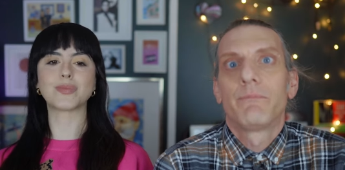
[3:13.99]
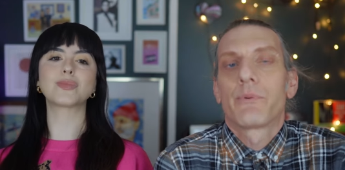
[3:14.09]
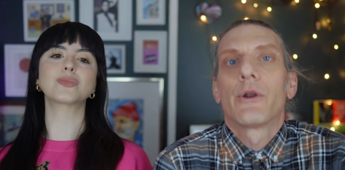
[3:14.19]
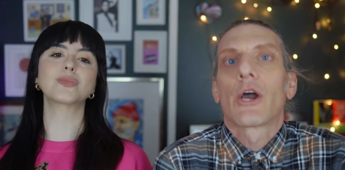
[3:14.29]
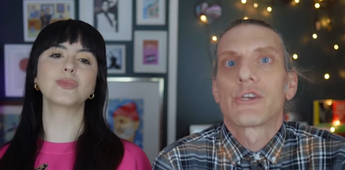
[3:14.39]

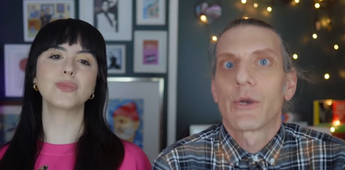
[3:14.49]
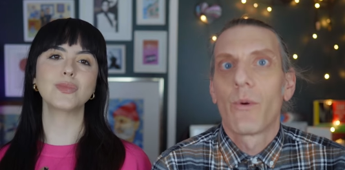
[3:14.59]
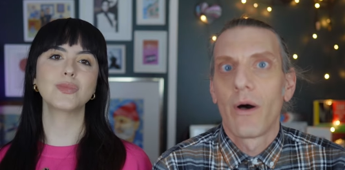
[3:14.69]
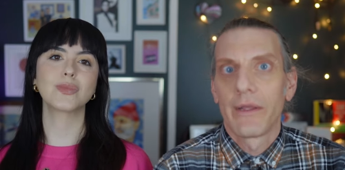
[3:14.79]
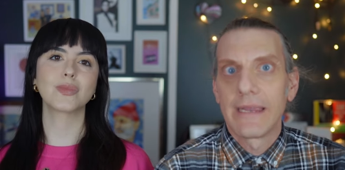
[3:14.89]

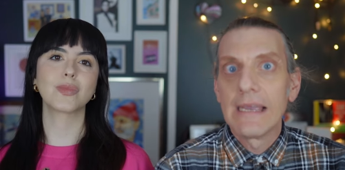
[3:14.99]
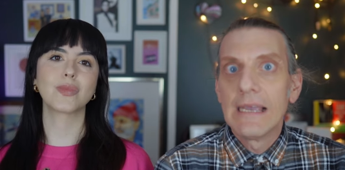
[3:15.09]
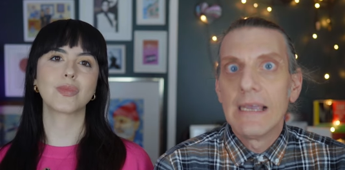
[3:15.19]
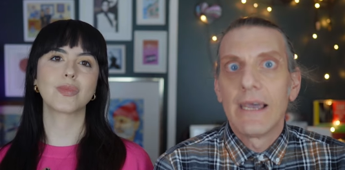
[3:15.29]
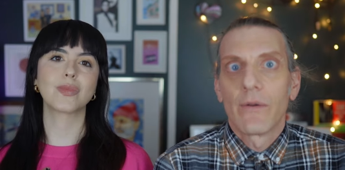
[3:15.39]
Speaker 1: production quality.
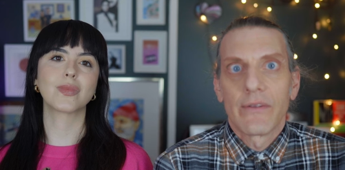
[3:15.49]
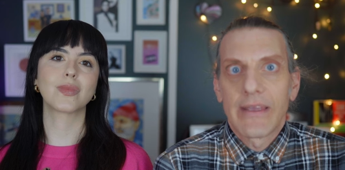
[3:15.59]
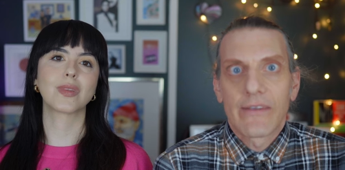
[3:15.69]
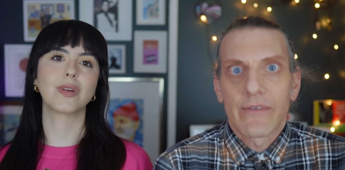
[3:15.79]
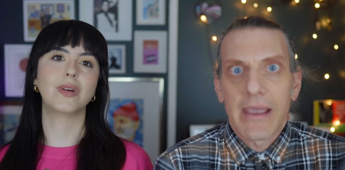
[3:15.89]
It
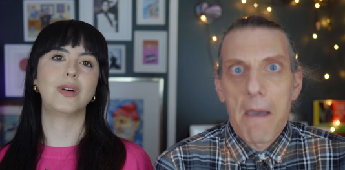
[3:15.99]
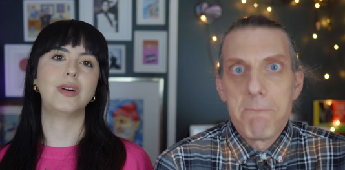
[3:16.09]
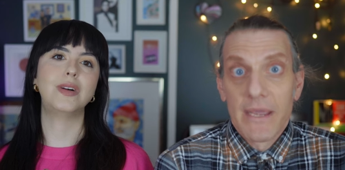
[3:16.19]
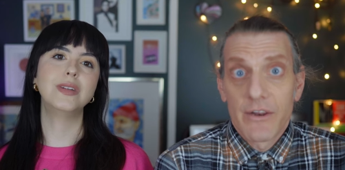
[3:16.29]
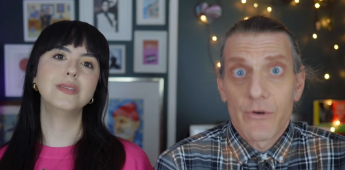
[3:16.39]
only takes
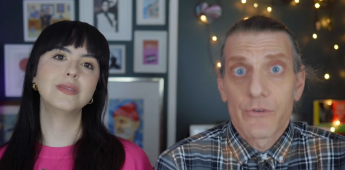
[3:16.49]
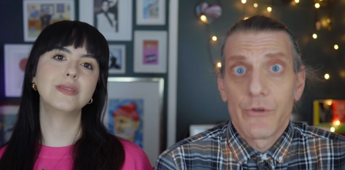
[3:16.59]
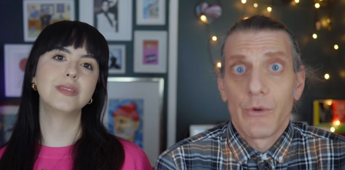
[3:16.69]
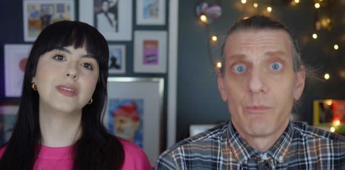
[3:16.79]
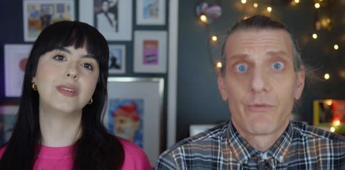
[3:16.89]
like a minute
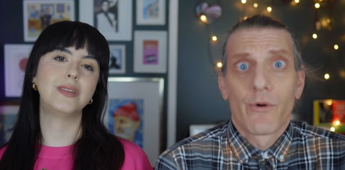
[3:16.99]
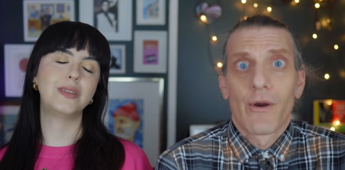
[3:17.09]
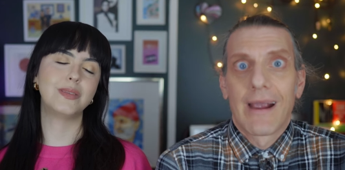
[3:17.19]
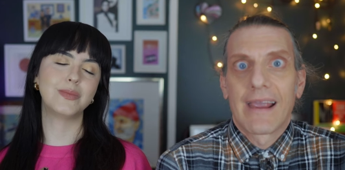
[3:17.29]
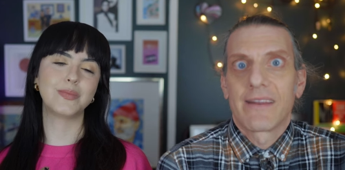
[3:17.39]
or two
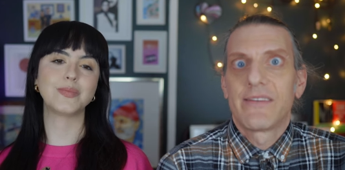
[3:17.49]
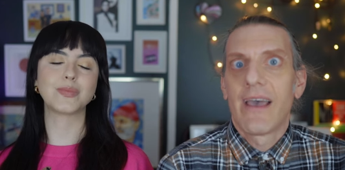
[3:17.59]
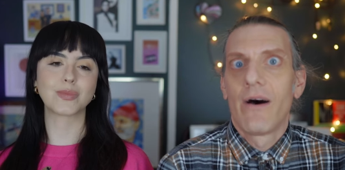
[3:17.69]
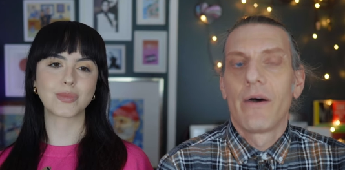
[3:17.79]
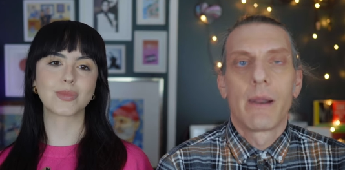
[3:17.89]
before I
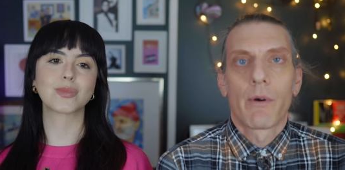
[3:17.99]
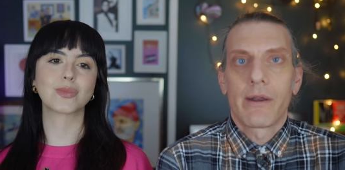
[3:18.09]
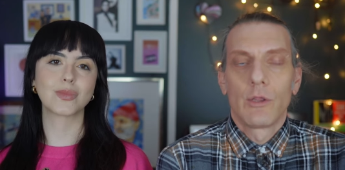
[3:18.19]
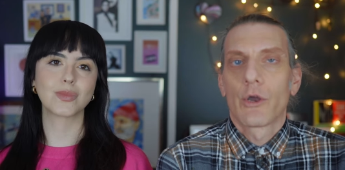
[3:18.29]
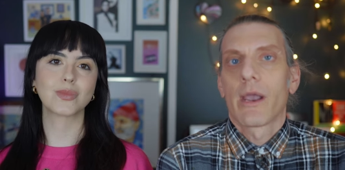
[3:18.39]
can tell, and
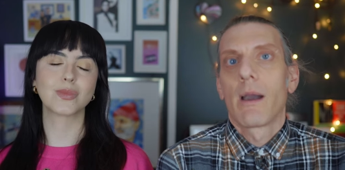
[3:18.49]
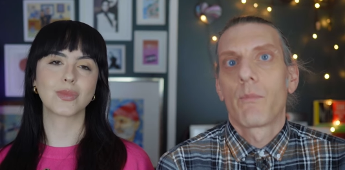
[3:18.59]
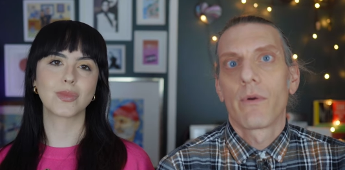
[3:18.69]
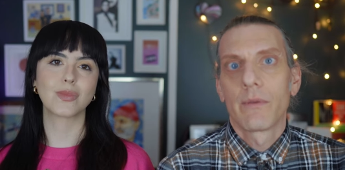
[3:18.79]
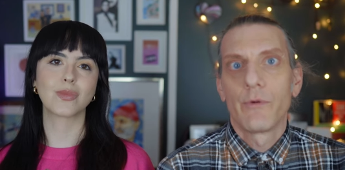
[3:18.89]
I'm already
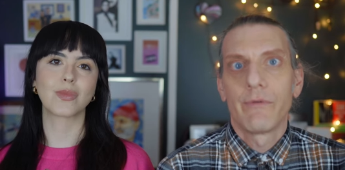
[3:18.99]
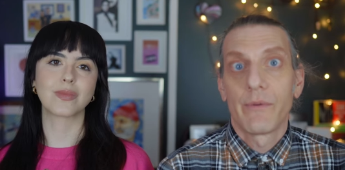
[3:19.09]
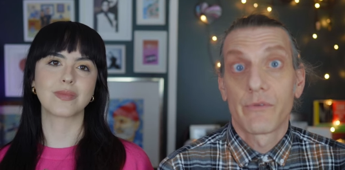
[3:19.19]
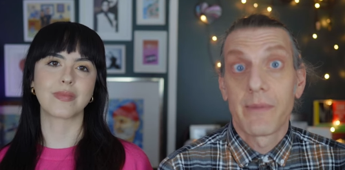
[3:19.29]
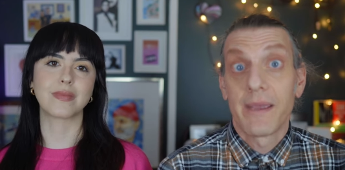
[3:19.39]
looking up where the
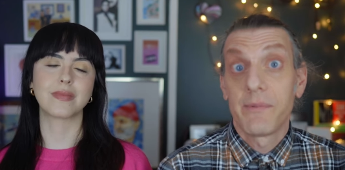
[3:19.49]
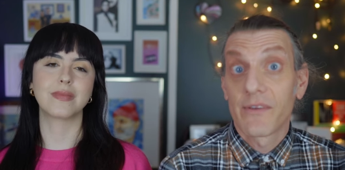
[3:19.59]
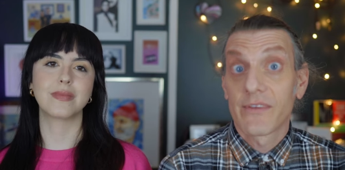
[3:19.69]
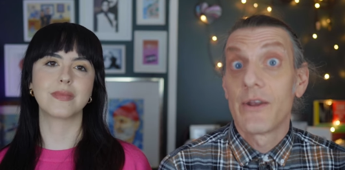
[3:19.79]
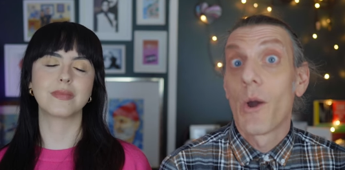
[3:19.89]
movie was
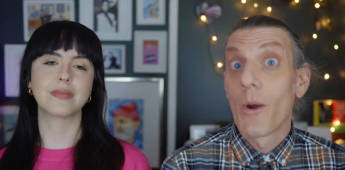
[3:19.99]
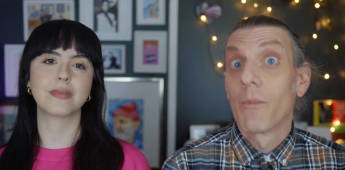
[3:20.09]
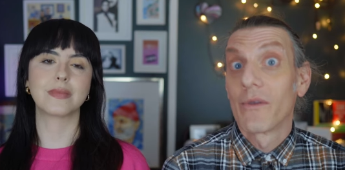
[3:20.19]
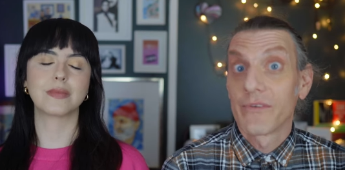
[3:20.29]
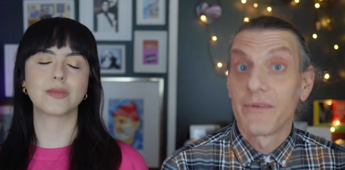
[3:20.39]
made because I
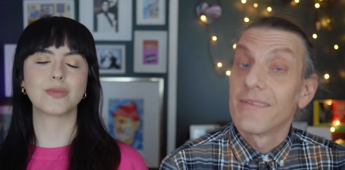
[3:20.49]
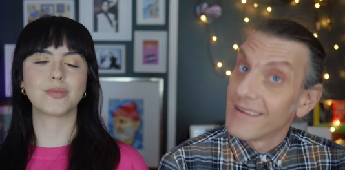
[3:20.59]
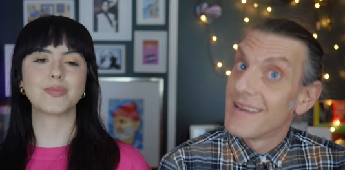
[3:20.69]
know it wasn't